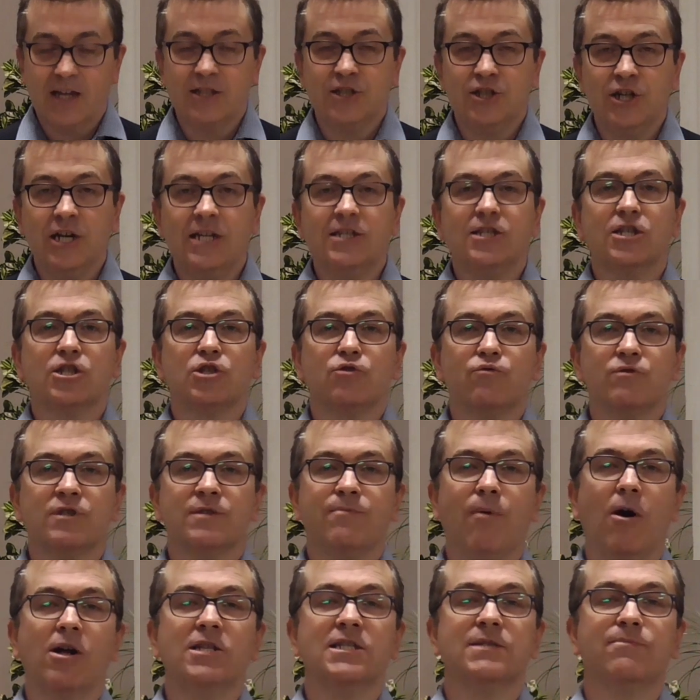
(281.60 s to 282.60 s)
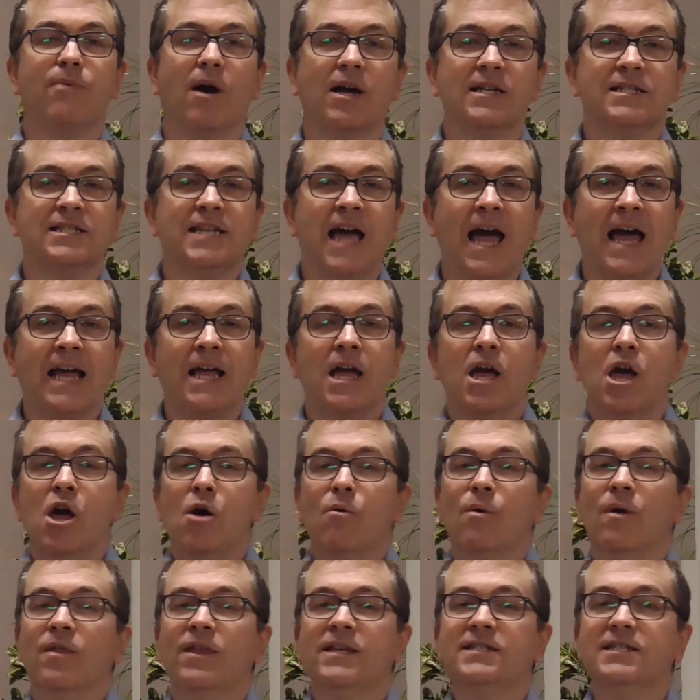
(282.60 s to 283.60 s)
Jesus responds by saying,
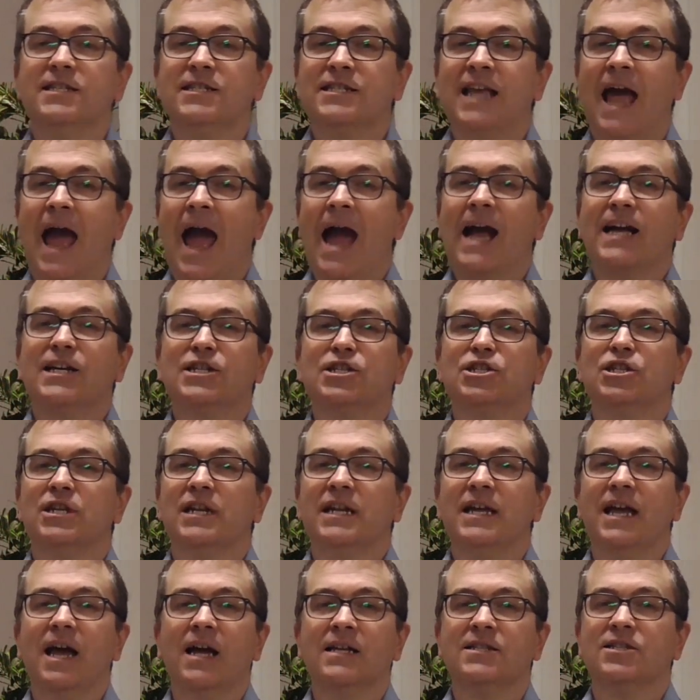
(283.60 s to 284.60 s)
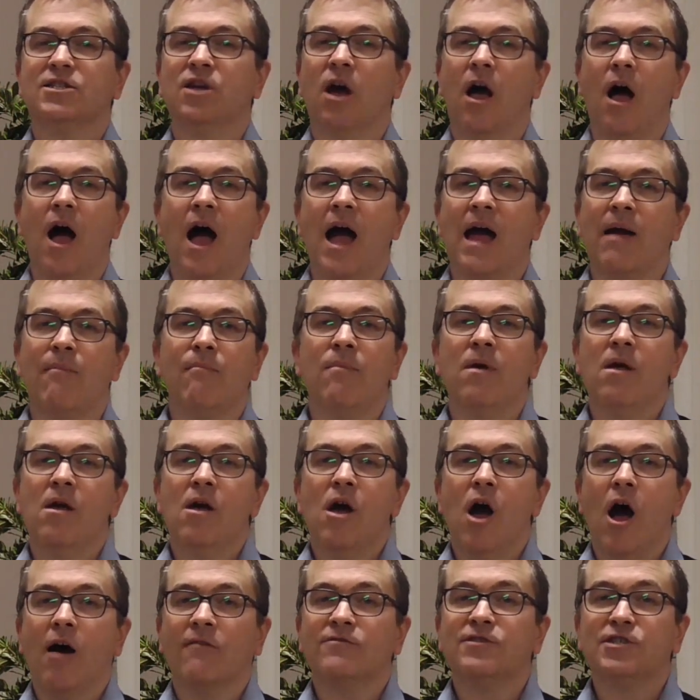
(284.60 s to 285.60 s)
well, this is actually a time
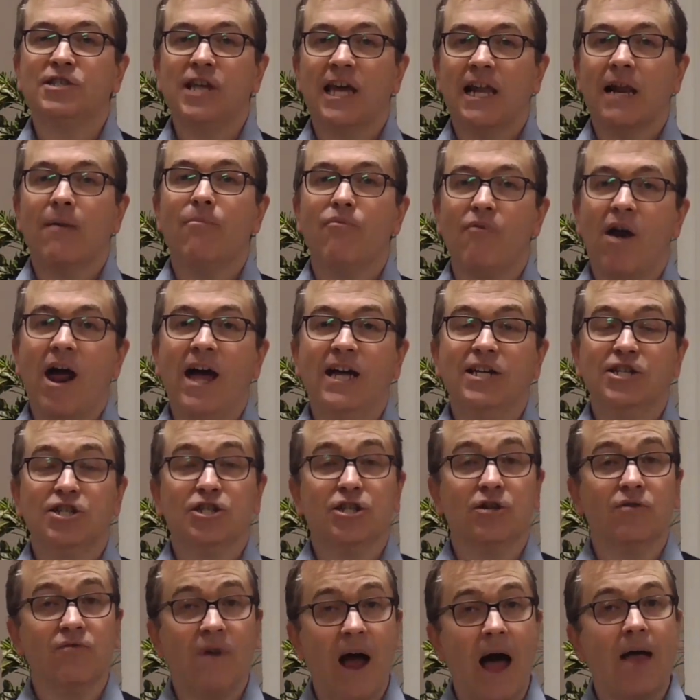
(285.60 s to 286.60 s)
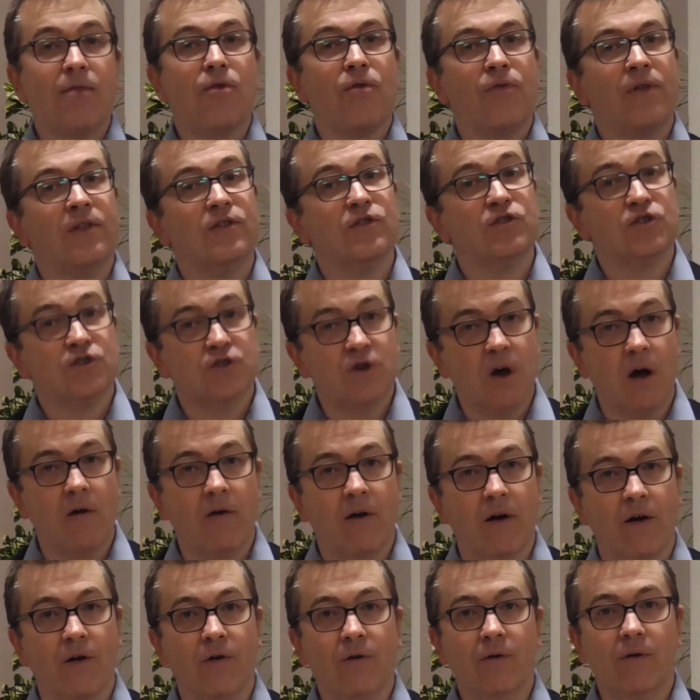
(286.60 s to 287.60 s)
of celebration rather than
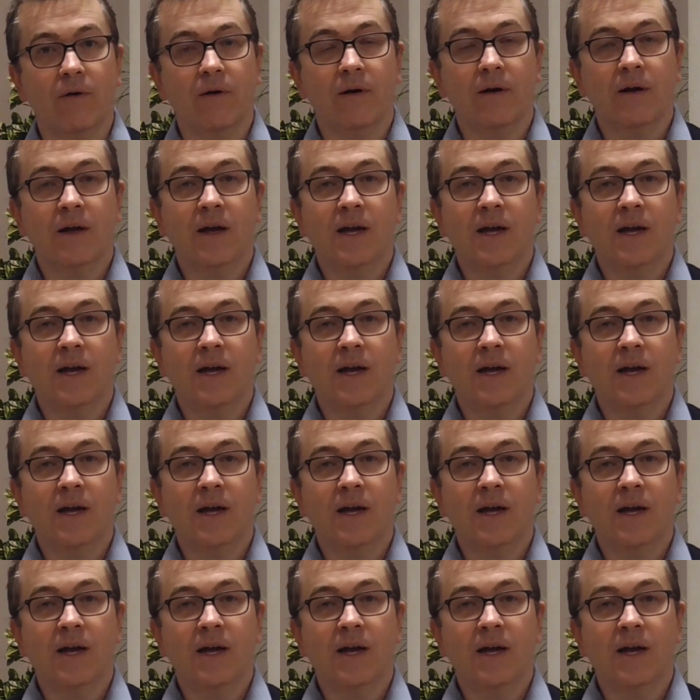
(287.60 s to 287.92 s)
sorrow.